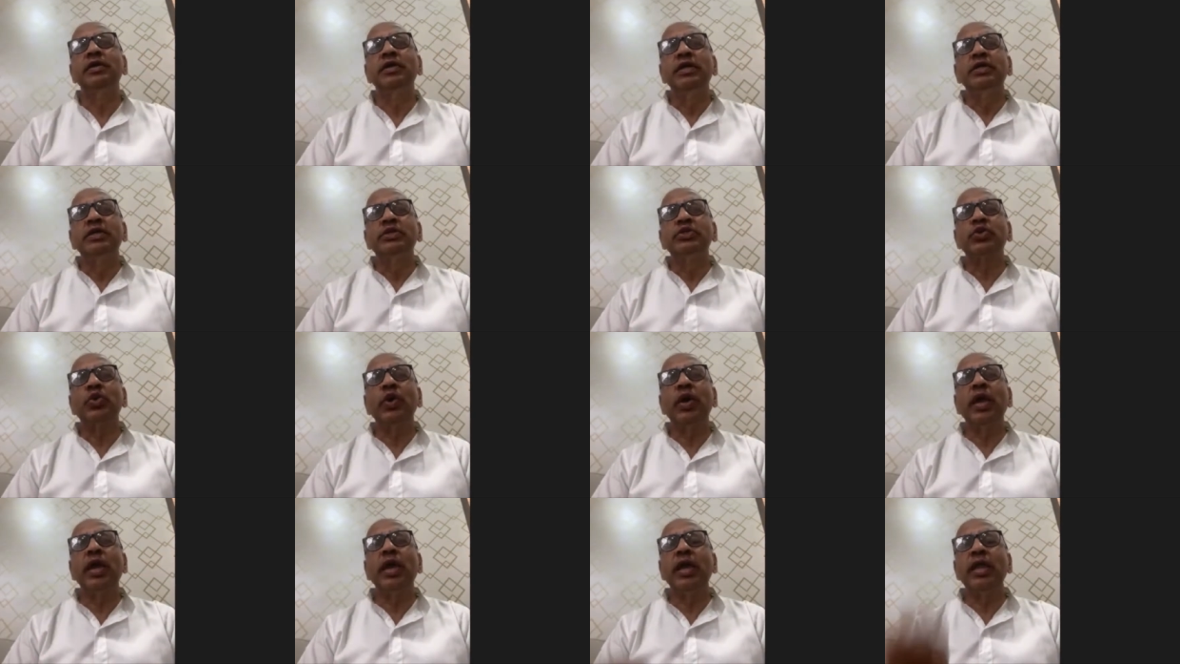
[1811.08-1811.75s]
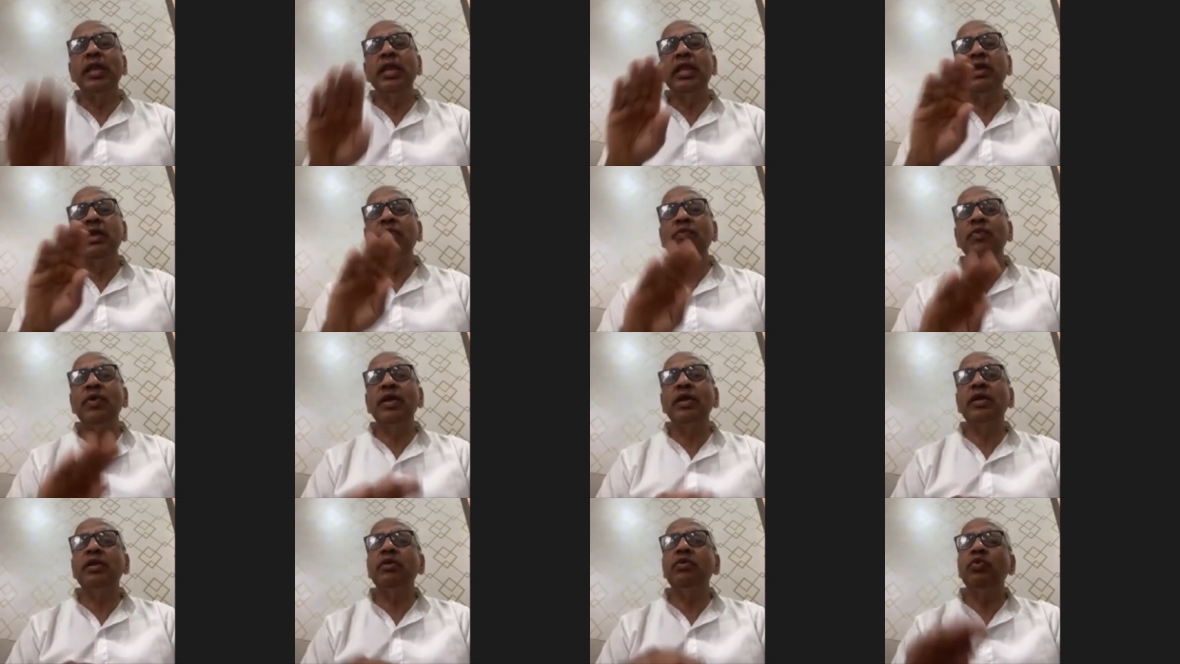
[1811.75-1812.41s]
So
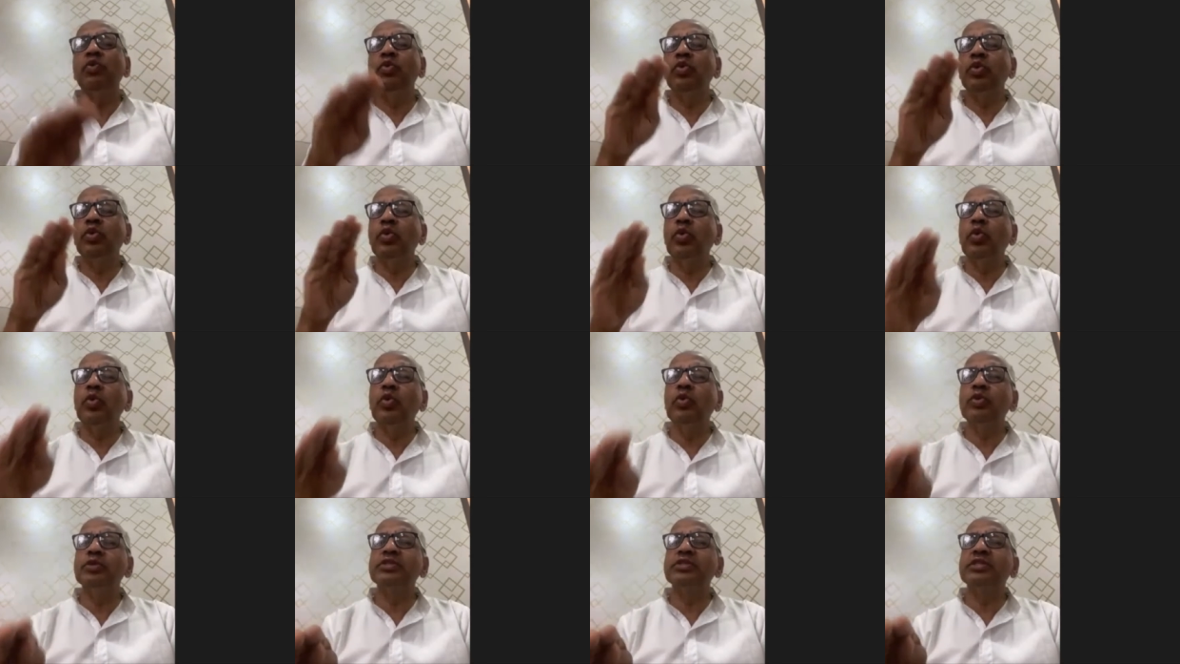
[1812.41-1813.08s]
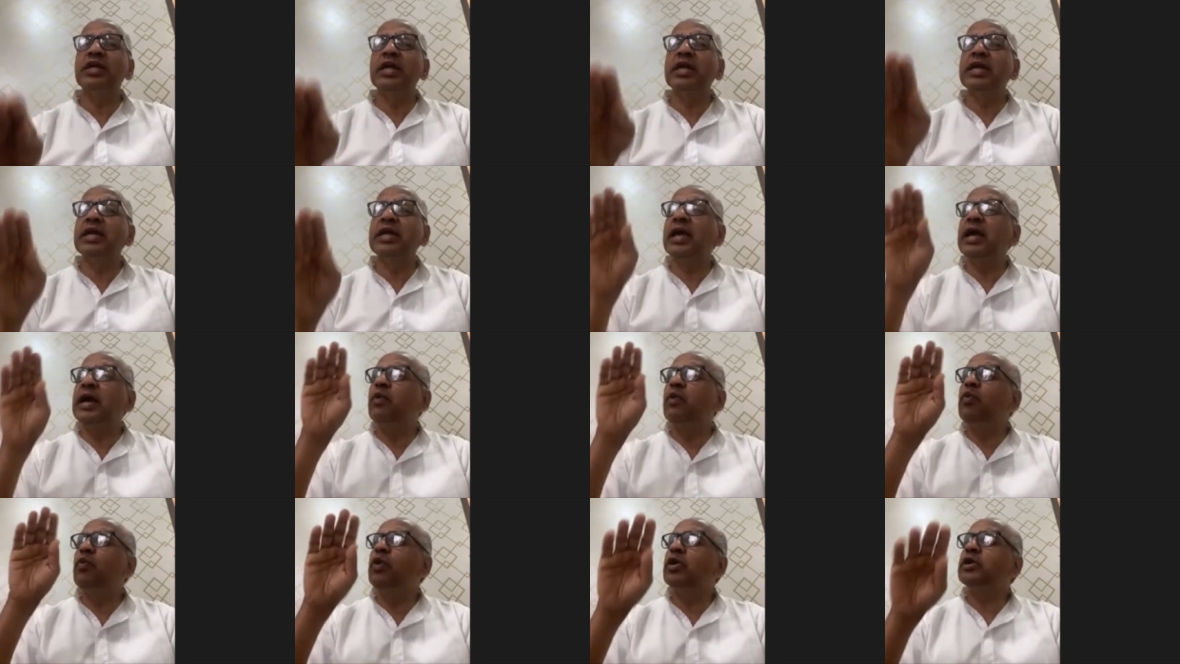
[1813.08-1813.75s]
anyone who knows that
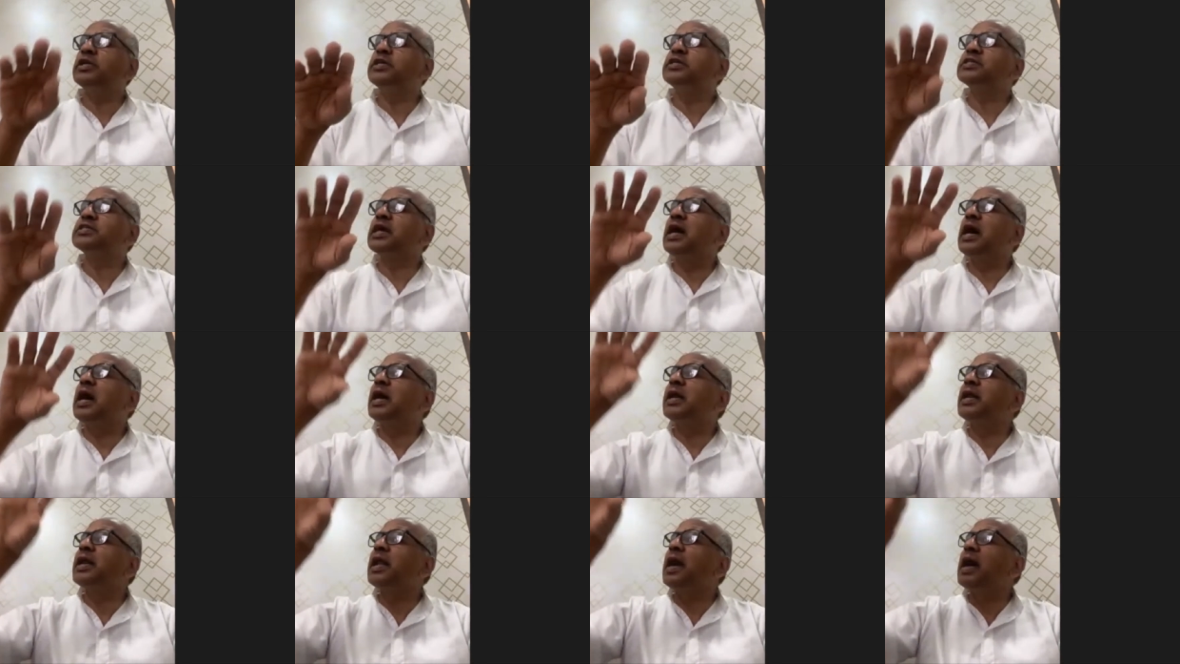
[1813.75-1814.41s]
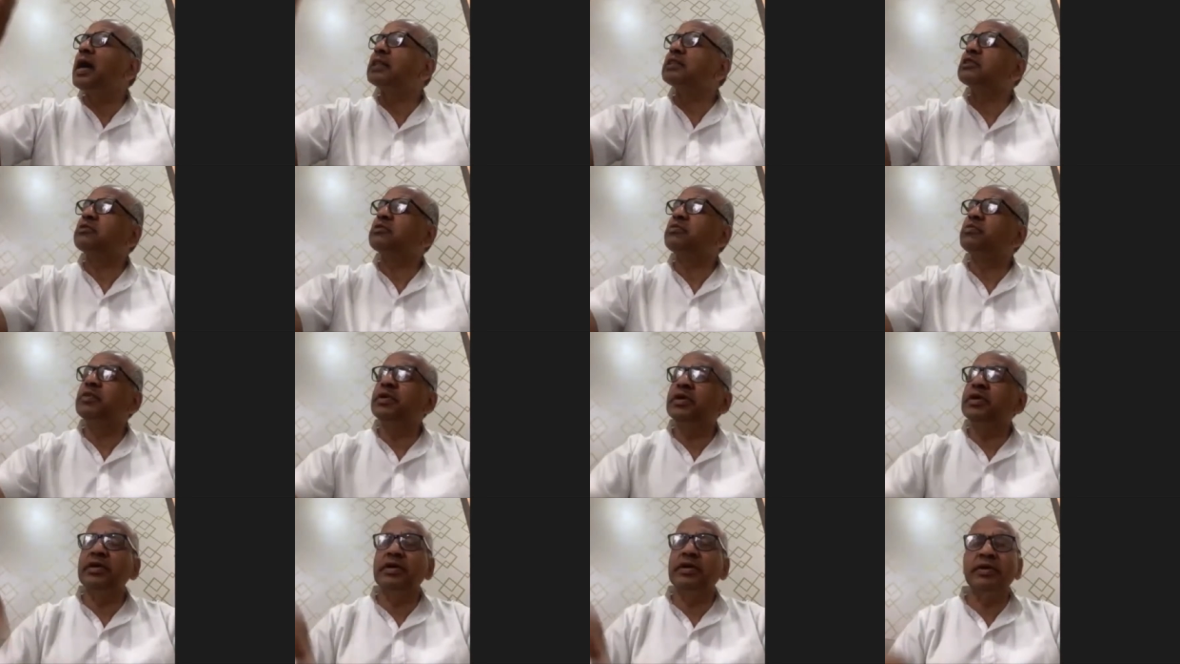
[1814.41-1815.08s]
what is
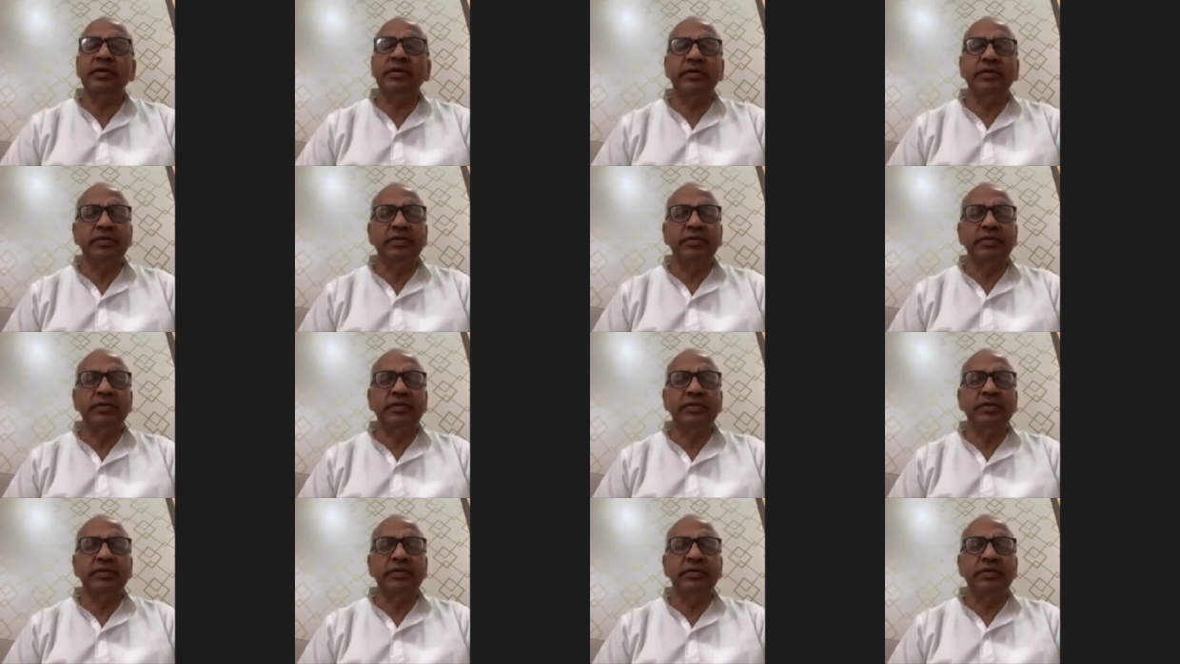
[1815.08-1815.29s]
anatma,